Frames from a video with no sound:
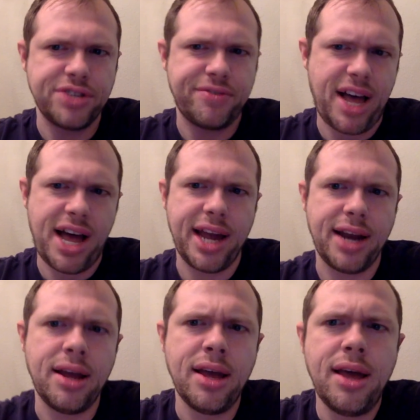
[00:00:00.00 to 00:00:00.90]
just
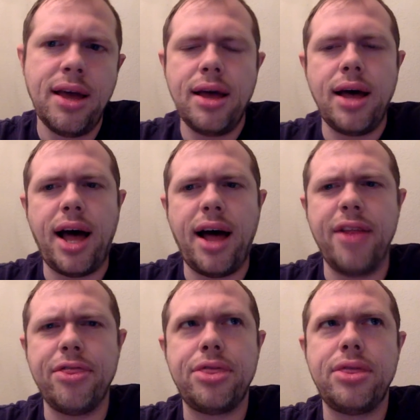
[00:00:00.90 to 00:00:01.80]
fine.
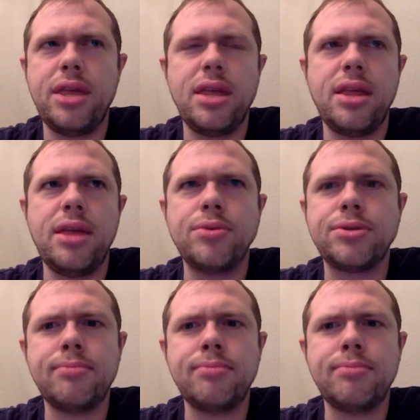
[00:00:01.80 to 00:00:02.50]
It was